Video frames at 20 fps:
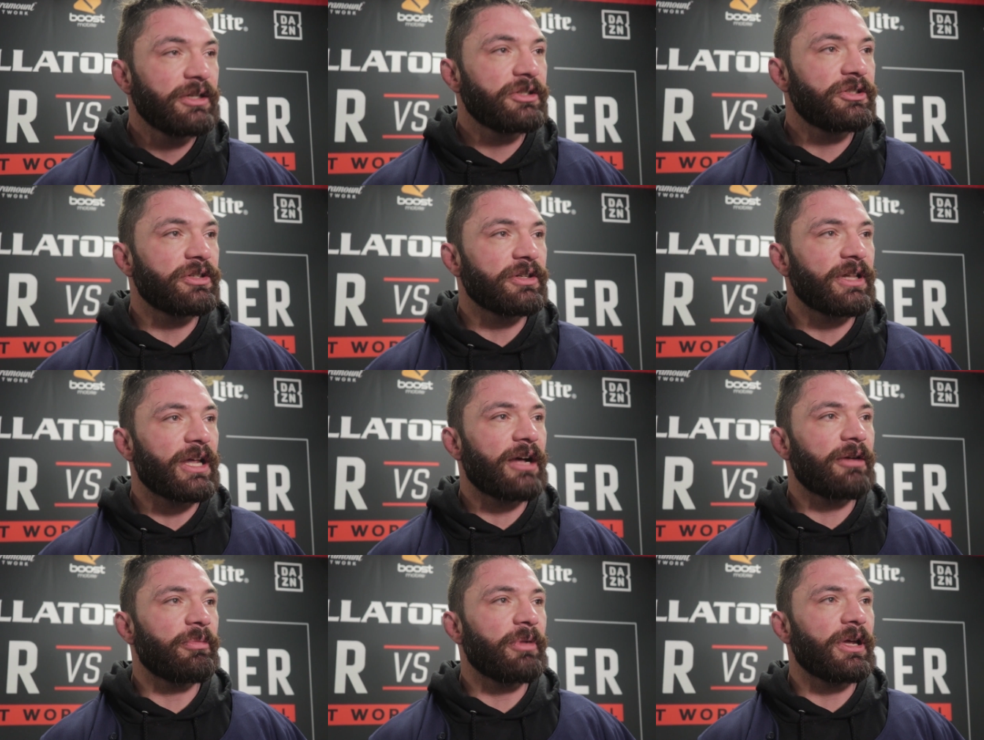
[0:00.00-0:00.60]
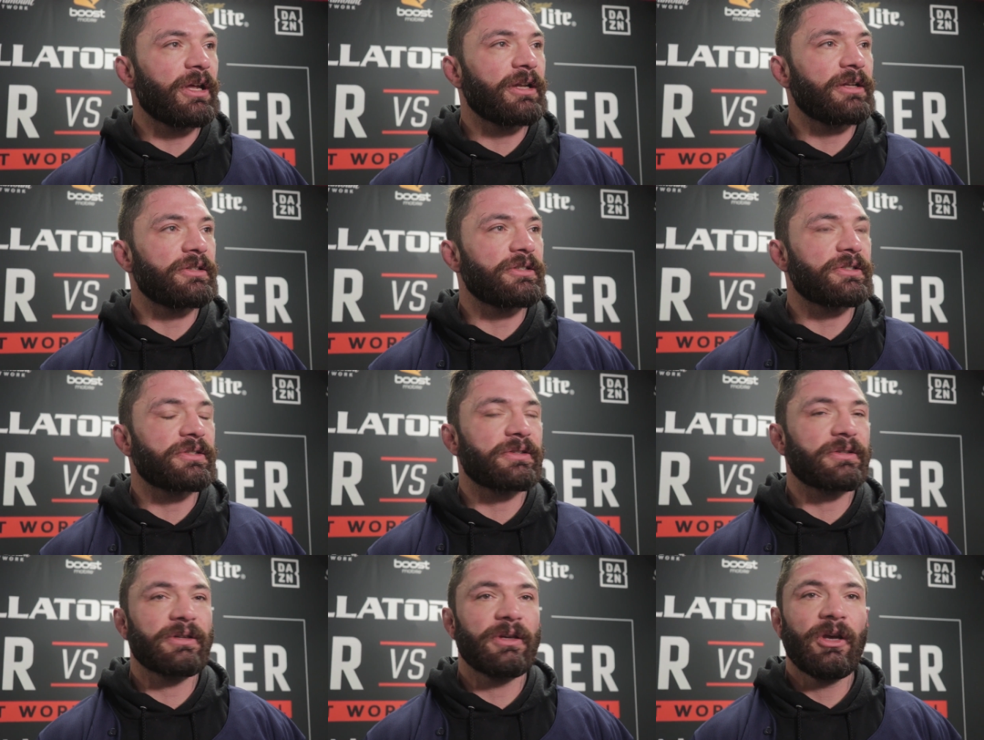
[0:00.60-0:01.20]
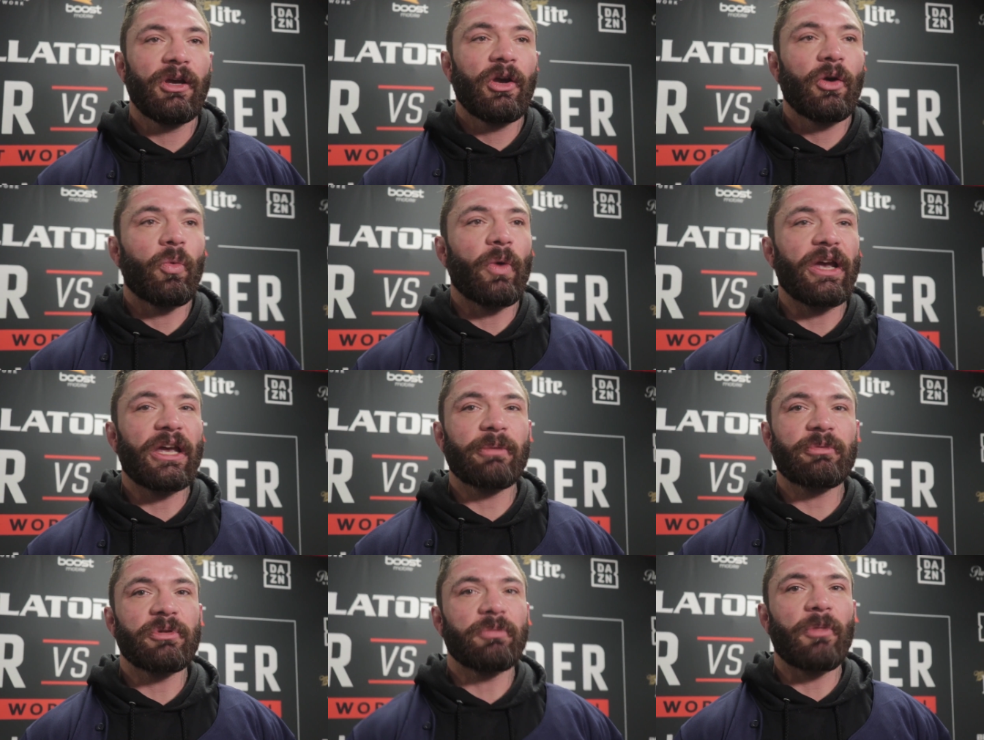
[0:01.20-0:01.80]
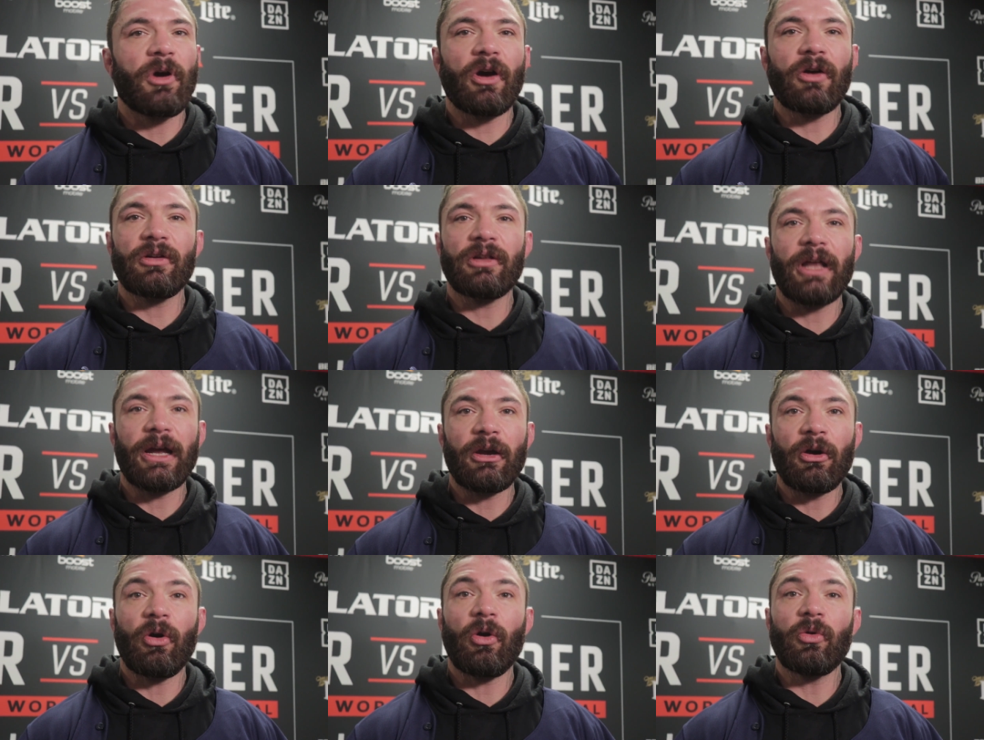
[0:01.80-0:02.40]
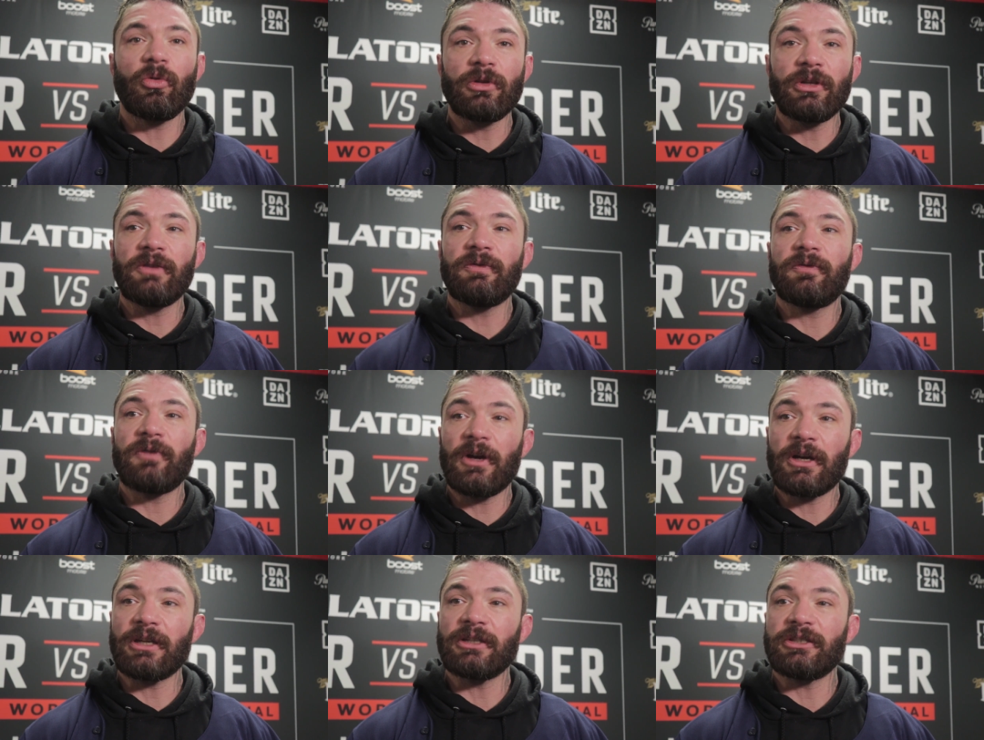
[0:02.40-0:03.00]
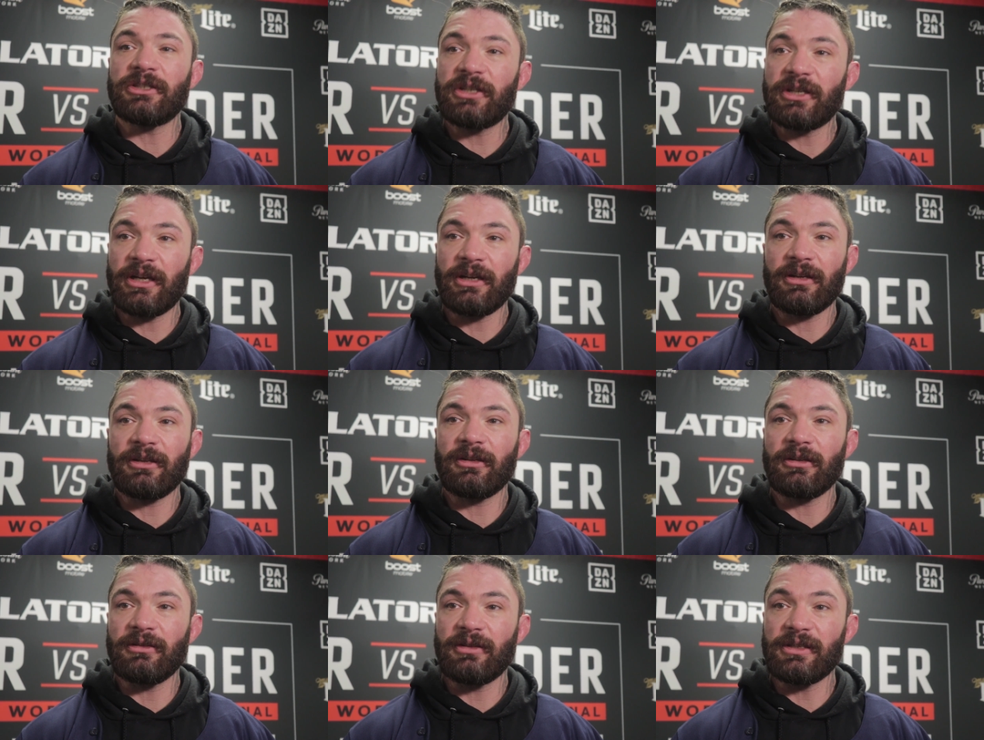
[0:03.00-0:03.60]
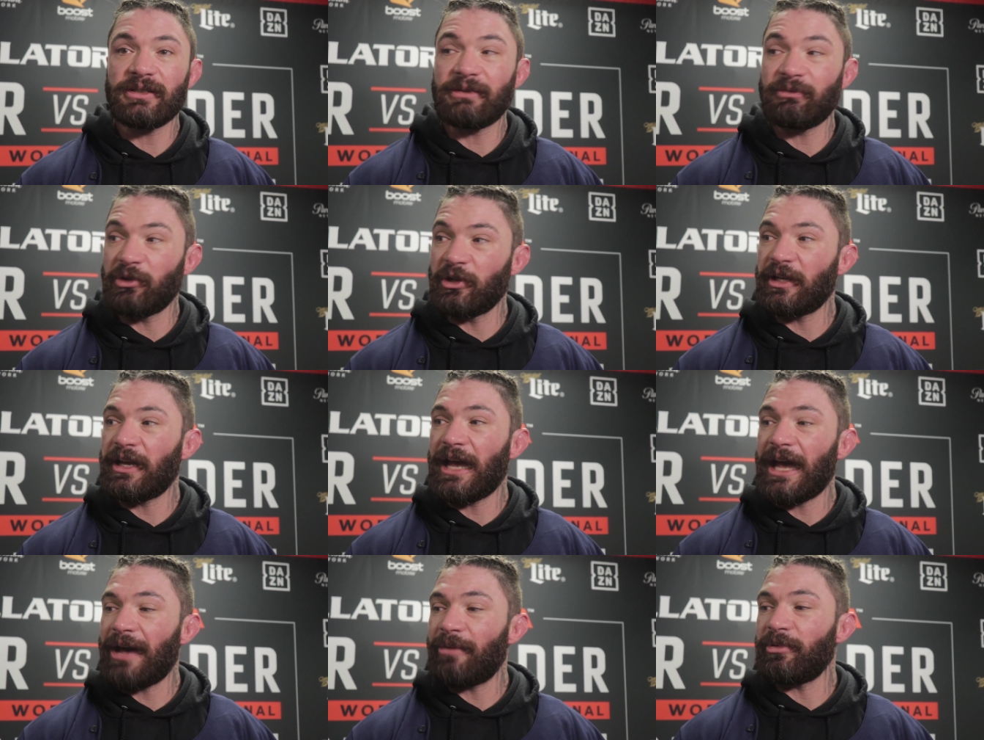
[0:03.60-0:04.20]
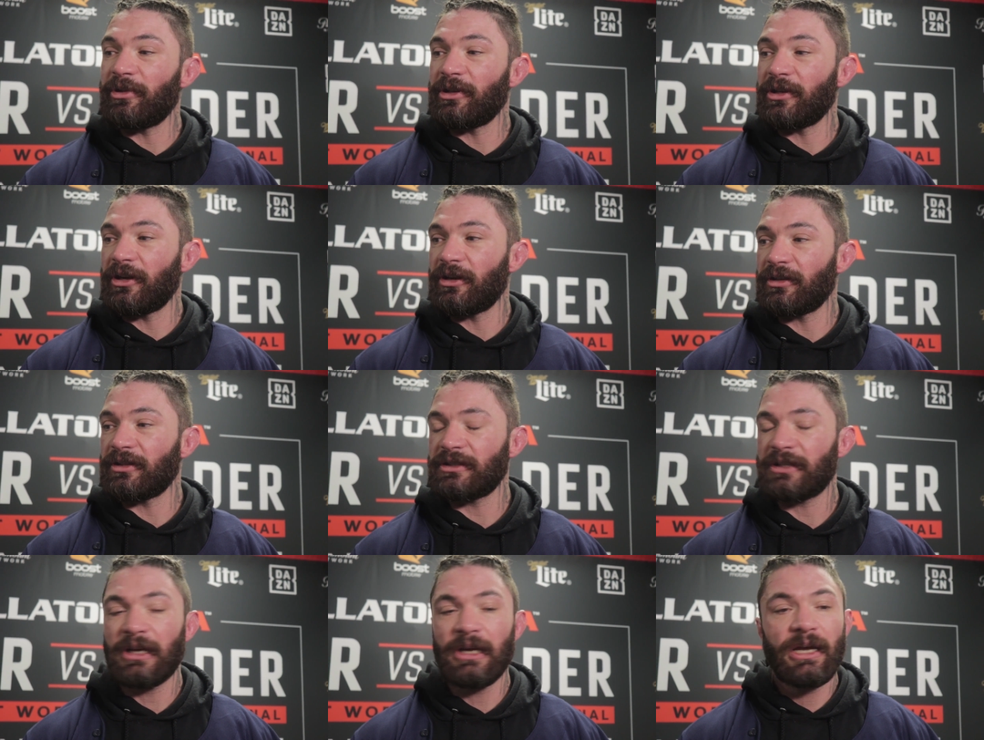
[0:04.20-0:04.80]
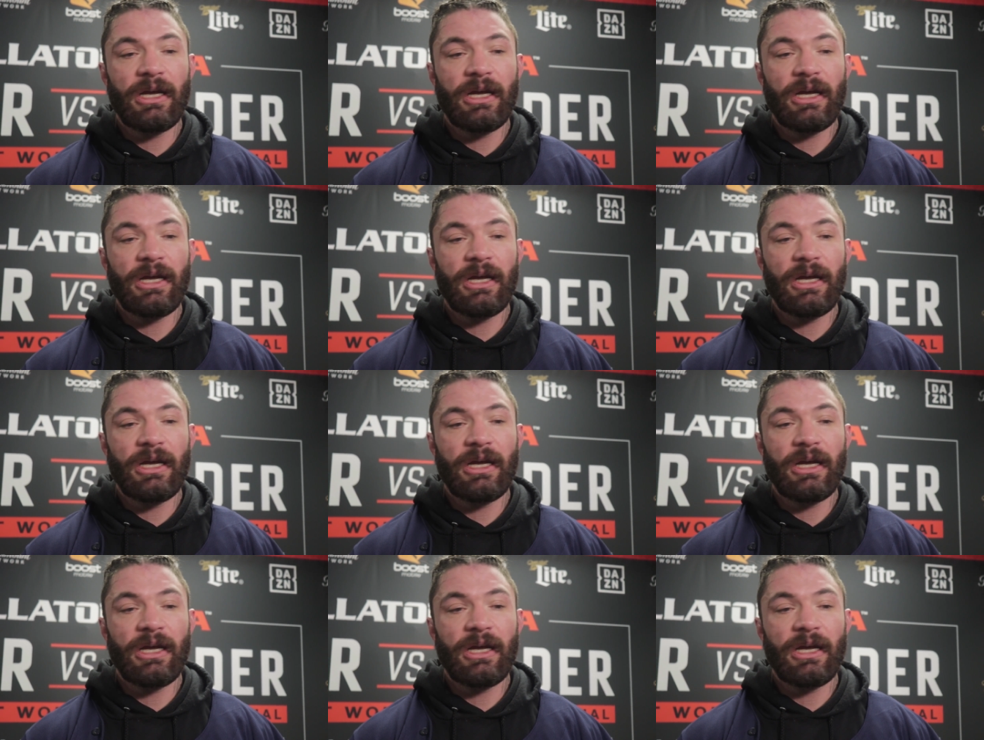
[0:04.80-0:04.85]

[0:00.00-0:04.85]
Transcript: chill out, man, and just wake up tomorrow like, holy fucking shit, dude, this really happened, you know?